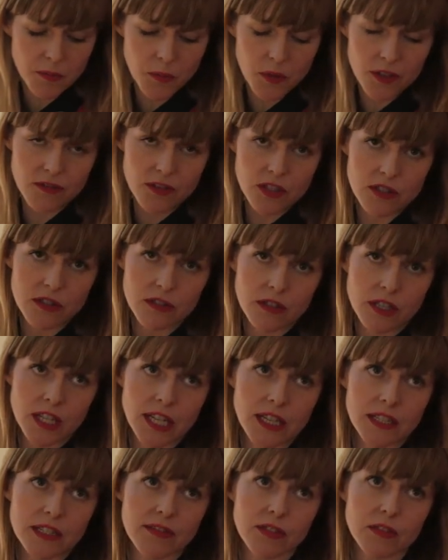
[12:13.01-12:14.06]
we've just done
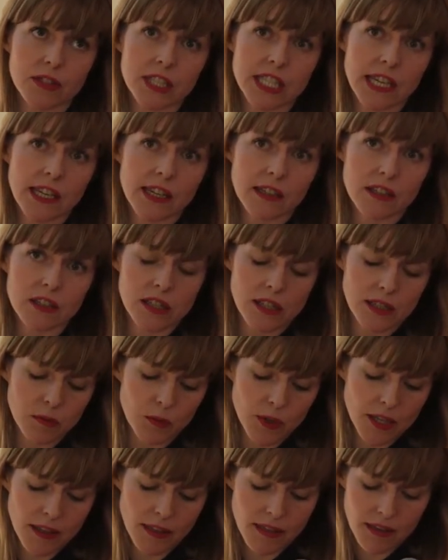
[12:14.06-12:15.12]
an interview today actually
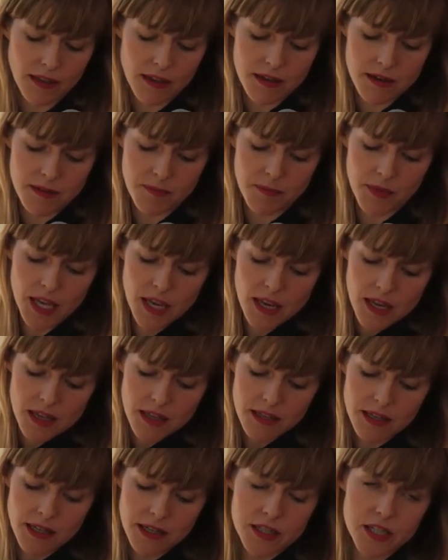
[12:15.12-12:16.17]
with the
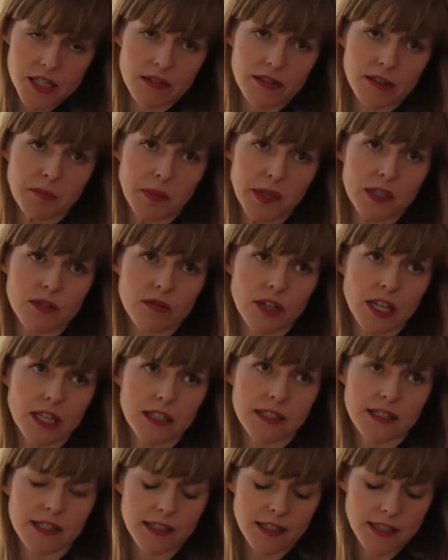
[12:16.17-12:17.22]
Nigerian-based
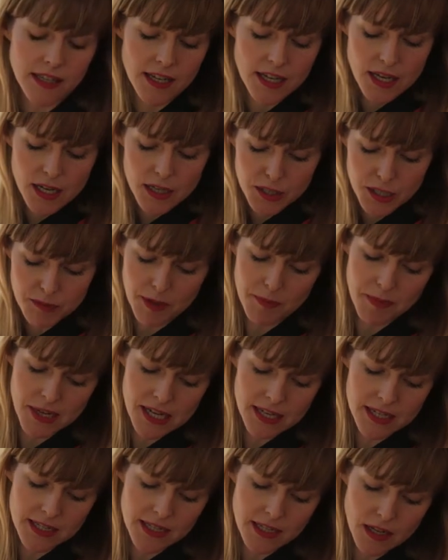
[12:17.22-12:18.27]
writer
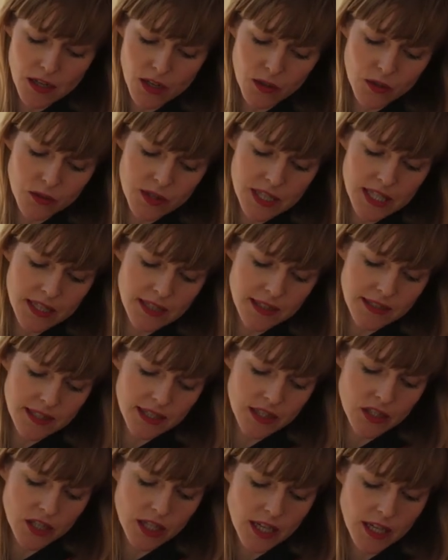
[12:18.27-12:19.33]
Chimamanda Ngozi
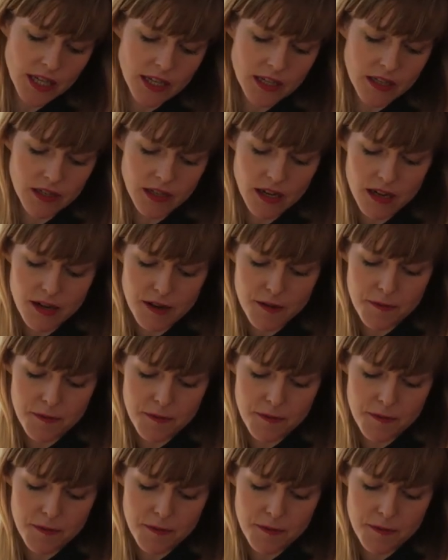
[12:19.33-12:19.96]
Adichie,